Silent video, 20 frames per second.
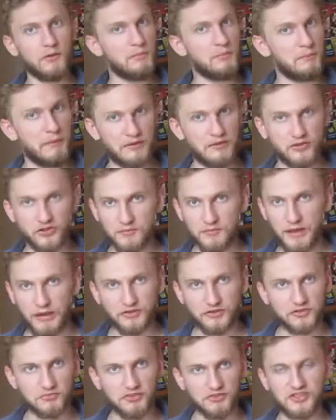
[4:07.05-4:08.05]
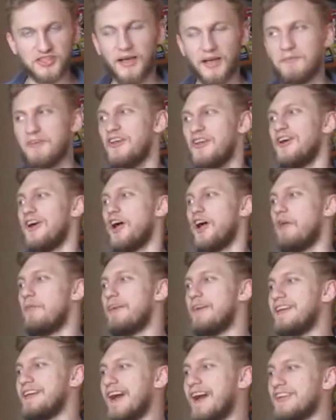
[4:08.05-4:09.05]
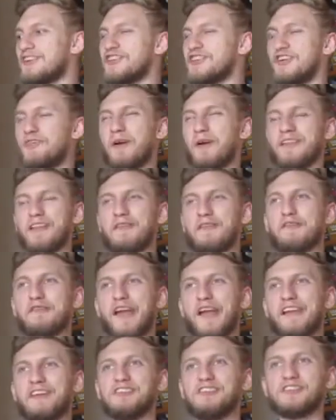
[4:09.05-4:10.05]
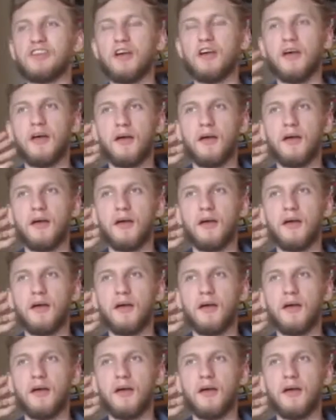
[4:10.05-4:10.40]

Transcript: to be mentioning about SummerSlam. He actually went and faced